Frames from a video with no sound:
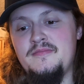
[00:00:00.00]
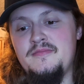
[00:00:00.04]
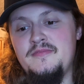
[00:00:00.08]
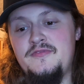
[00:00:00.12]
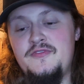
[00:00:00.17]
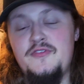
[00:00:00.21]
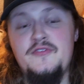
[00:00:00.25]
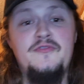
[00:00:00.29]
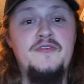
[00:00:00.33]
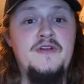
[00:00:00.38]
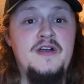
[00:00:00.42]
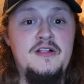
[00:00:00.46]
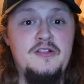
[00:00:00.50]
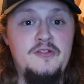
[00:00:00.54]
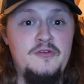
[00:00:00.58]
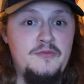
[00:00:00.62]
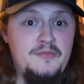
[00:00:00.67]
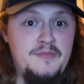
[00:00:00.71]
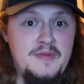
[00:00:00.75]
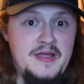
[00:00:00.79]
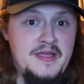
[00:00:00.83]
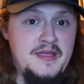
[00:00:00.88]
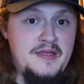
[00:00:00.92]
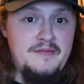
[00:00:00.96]
if you follow
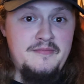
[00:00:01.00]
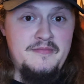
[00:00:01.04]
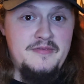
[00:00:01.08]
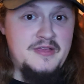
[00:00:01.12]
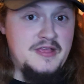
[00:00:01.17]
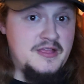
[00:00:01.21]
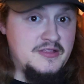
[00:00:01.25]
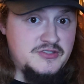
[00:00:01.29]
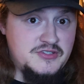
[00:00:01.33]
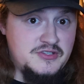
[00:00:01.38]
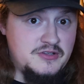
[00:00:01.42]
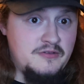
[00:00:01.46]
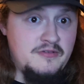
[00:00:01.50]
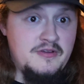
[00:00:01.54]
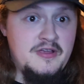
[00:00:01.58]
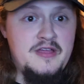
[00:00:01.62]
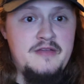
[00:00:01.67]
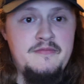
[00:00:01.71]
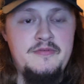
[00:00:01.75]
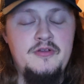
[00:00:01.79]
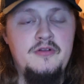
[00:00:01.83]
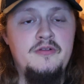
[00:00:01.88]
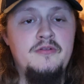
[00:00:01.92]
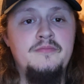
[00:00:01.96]
my
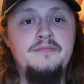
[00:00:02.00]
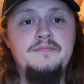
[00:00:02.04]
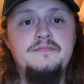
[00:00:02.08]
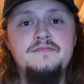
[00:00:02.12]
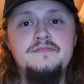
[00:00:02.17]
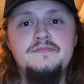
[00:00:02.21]
Instagram, you'll